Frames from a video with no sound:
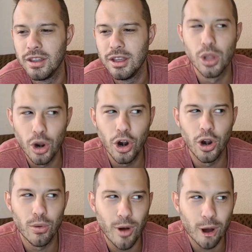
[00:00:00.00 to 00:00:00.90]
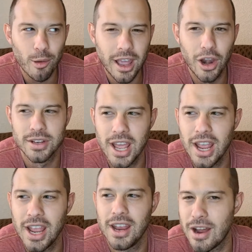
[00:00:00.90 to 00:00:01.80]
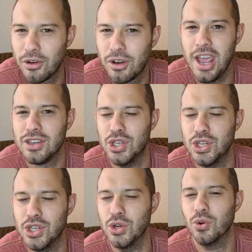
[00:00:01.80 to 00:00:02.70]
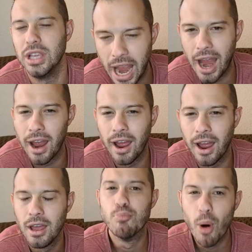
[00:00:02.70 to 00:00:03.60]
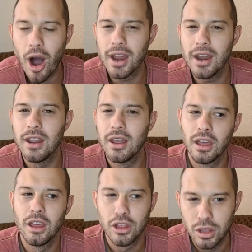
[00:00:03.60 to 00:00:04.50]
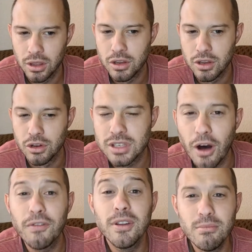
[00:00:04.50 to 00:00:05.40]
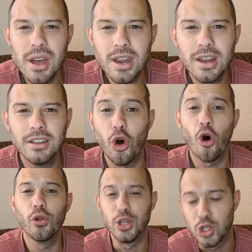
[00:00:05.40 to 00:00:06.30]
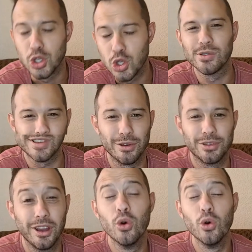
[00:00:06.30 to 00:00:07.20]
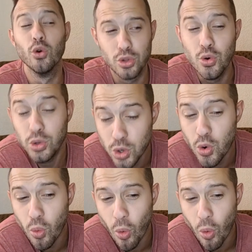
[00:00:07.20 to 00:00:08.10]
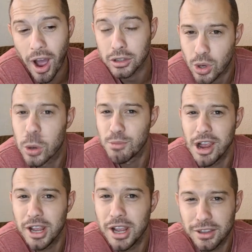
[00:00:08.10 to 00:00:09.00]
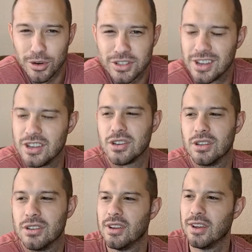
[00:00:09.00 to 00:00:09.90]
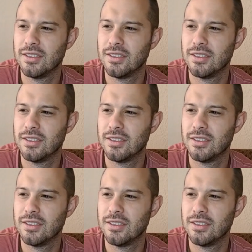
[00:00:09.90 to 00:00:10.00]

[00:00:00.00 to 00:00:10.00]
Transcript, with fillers: You can learn while being entertained. Now, can't you? Yeah, but you're self-admittedly all adults out there who who do what? Adults make their own decisions.